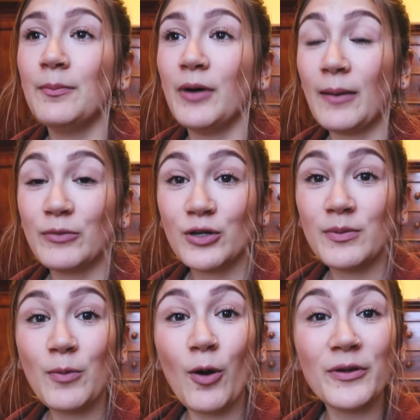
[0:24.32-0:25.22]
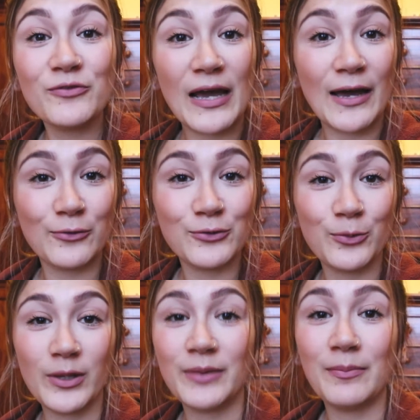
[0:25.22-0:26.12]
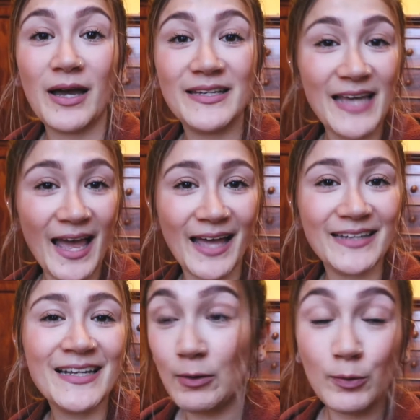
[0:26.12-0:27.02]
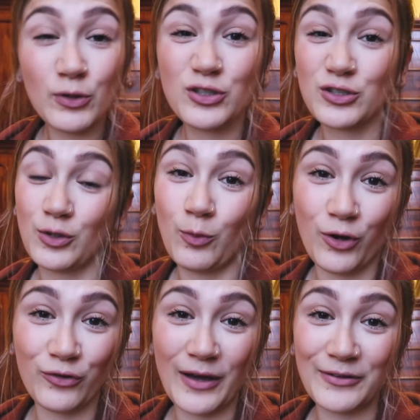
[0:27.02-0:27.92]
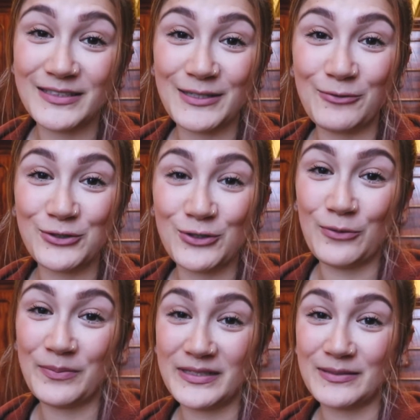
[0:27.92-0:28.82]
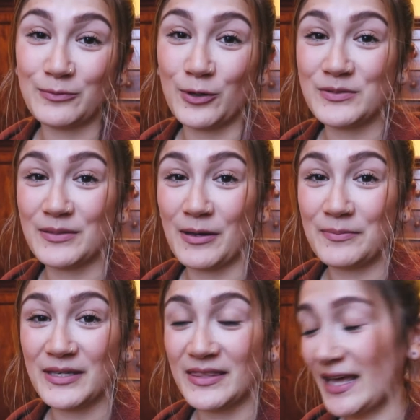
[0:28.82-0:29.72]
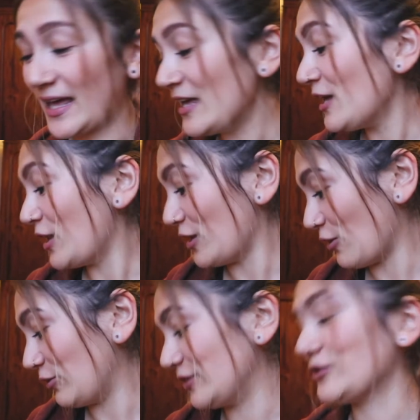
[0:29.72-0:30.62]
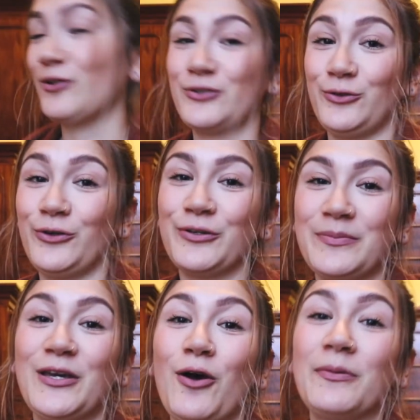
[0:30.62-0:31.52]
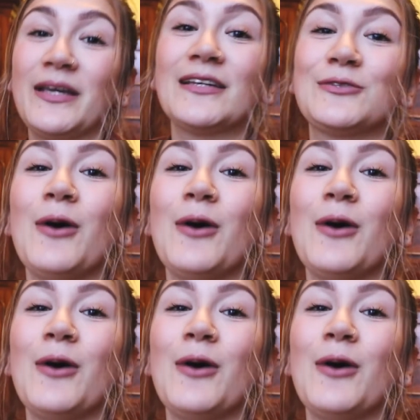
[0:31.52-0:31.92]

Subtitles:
but I'm gonna be popping round with my dad and we're both just gonna walk around and see what sort of bits and bobs there might be there. Lola's also gonna be coming as